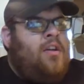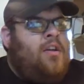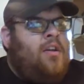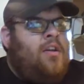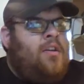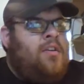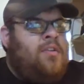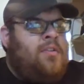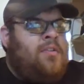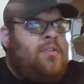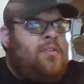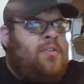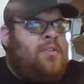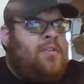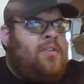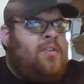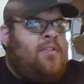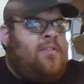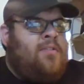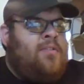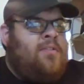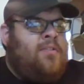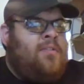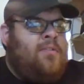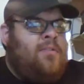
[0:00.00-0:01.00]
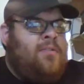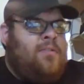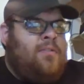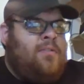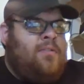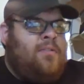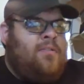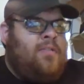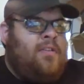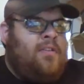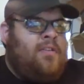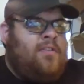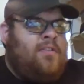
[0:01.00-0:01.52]
and you could also
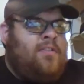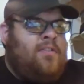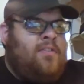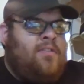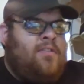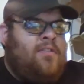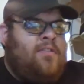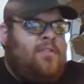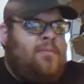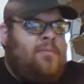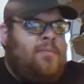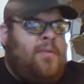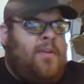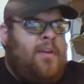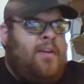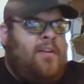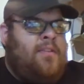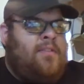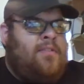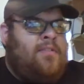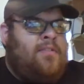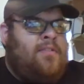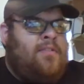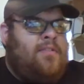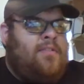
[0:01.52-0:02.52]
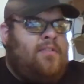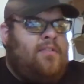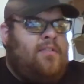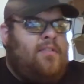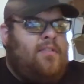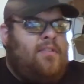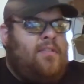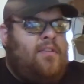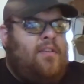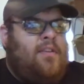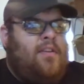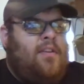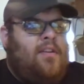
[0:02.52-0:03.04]
use that system as
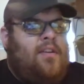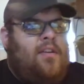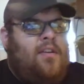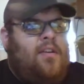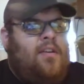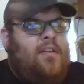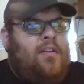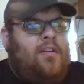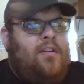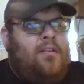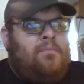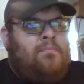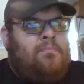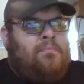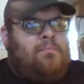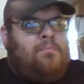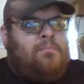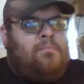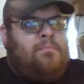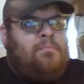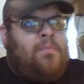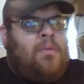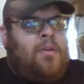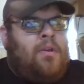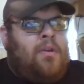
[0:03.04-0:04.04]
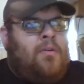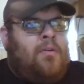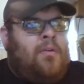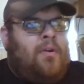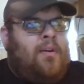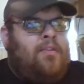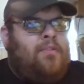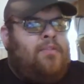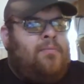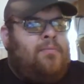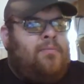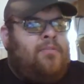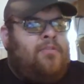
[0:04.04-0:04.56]
a
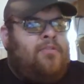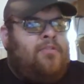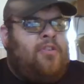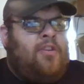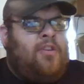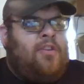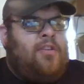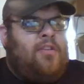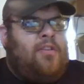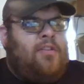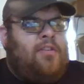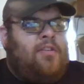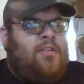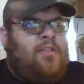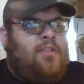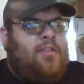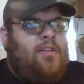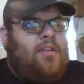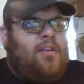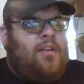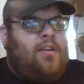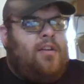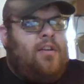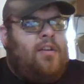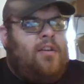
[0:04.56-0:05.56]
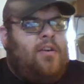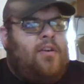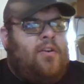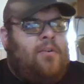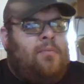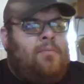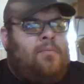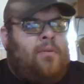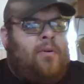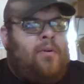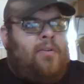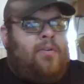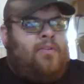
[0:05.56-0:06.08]
POS machine or
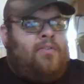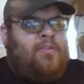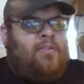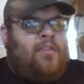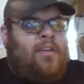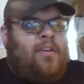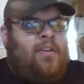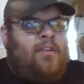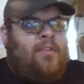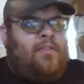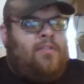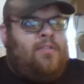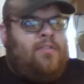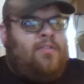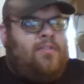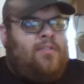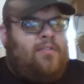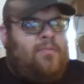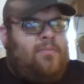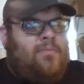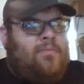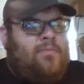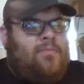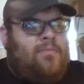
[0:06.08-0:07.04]
point of sales.